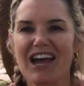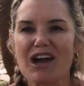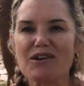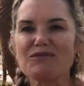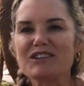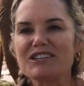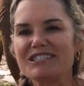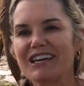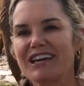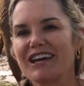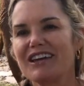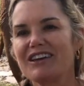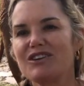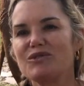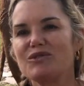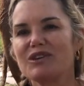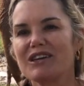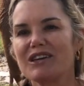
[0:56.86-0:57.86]
Every day
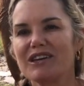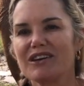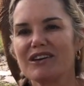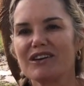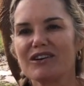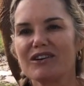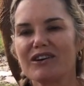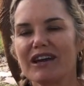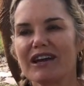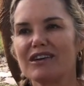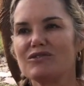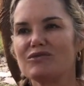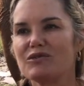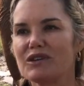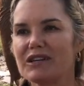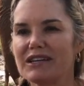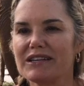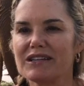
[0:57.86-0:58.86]
you hear and
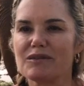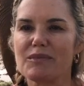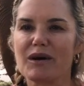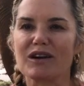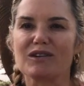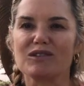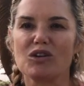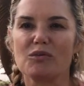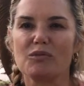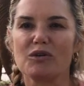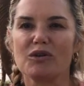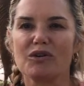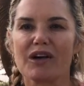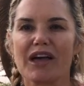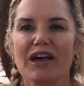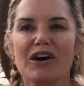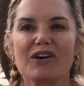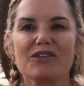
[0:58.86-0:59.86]
read about global
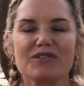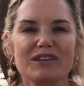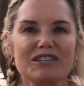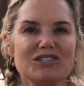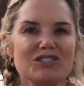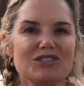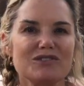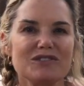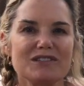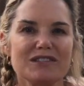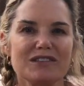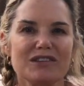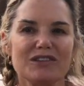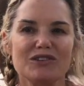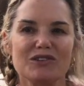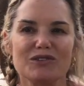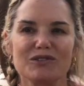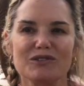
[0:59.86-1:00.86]
health issues in
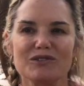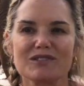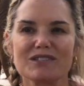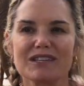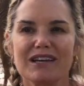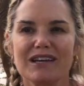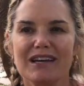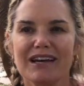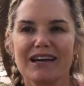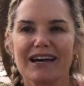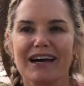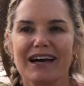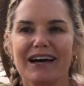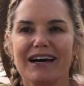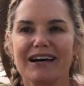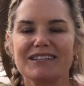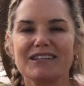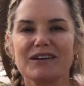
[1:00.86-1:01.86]
the news.
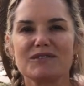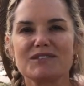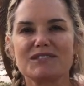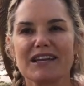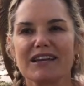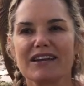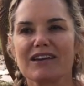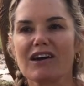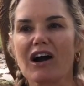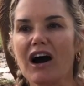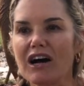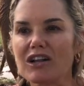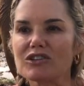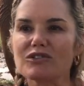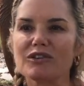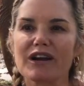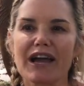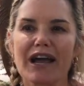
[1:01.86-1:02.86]
Devastating
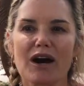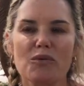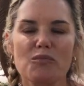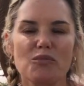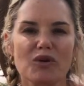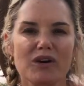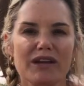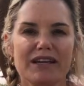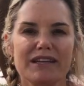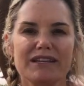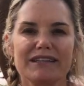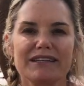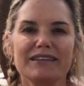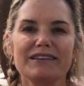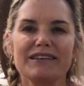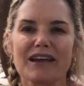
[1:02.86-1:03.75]
cholera outbreak in